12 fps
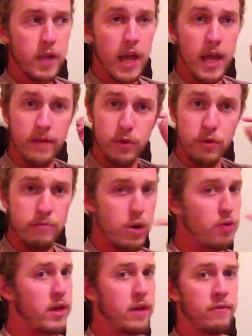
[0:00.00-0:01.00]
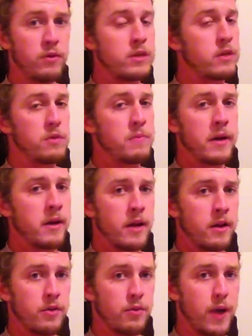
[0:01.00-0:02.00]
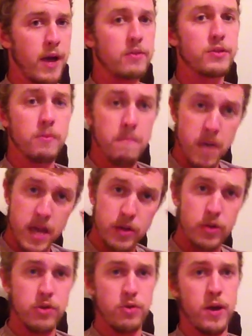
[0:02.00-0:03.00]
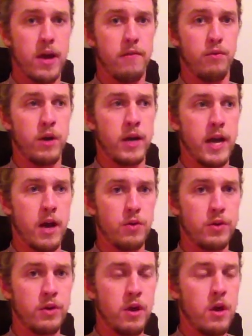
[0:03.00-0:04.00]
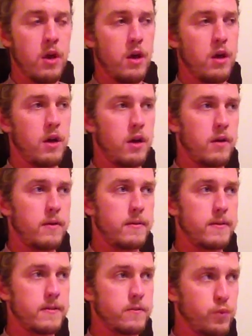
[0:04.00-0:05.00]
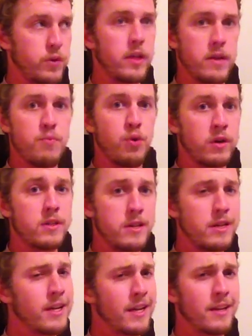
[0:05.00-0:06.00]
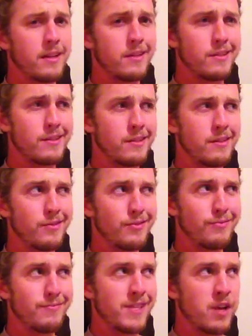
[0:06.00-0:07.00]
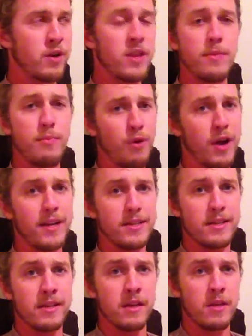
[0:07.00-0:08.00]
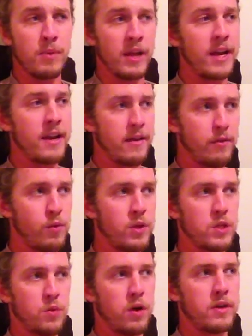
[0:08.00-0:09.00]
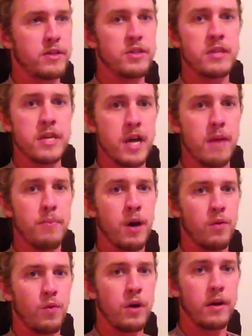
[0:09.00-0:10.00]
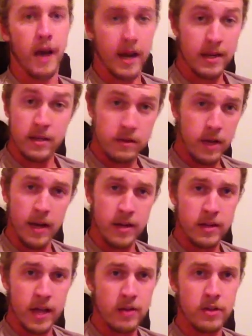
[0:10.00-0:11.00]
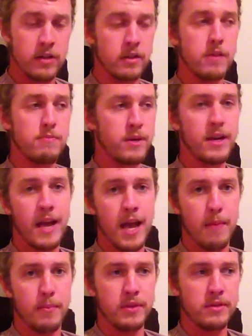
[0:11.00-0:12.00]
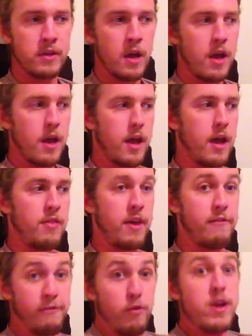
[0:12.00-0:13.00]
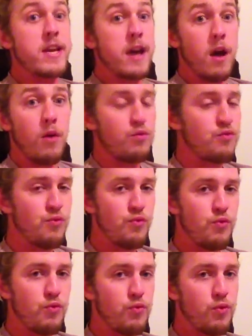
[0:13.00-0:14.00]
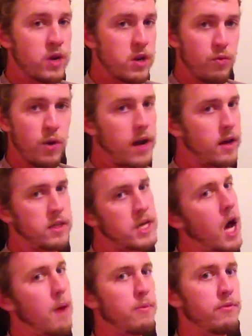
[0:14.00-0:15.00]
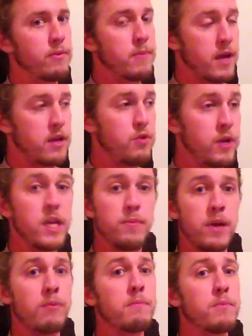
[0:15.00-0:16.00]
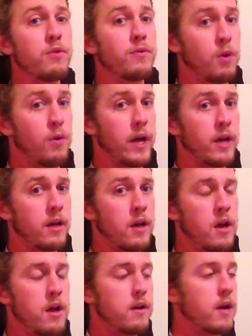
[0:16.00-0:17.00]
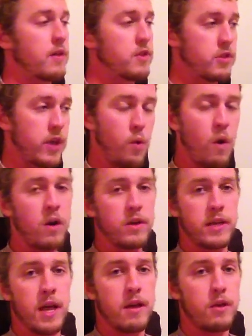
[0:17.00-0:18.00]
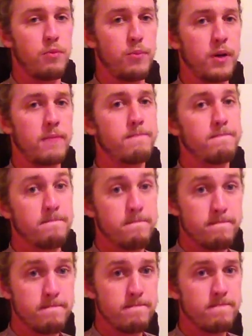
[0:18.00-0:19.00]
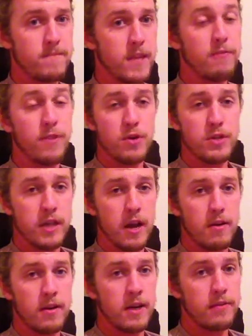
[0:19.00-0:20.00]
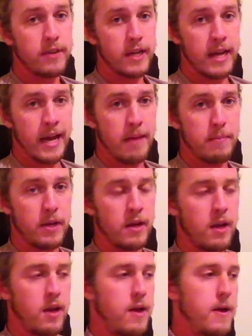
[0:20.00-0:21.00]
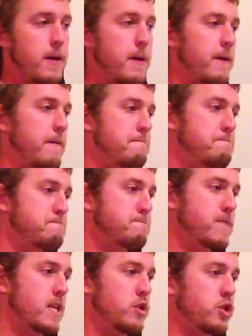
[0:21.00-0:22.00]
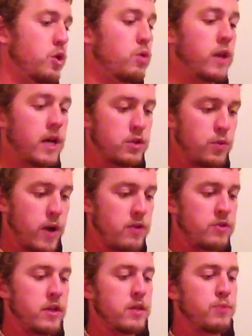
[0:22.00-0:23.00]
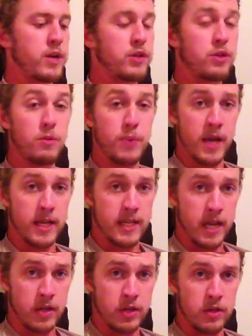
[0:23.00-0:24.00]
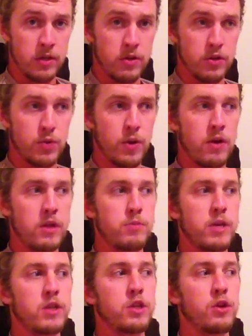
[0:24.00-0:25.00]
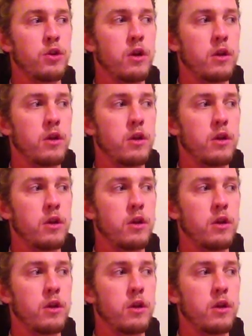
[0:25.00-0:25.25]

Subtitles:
And if you have both headphones in, you might not hear the rattle, so make sure you have one out. It's really important, because they're not the brightest thing on the planet, and every once in a while you sneak up on one. Not intentionally, but it happens. And they freak out when you're right on top of them, and you need to be able to move quick. Not that they want to attack you, but if they're scared enough, it can happen. So lots of rattlesnakes. Make sure you're paying attention to your surroundings. Make sure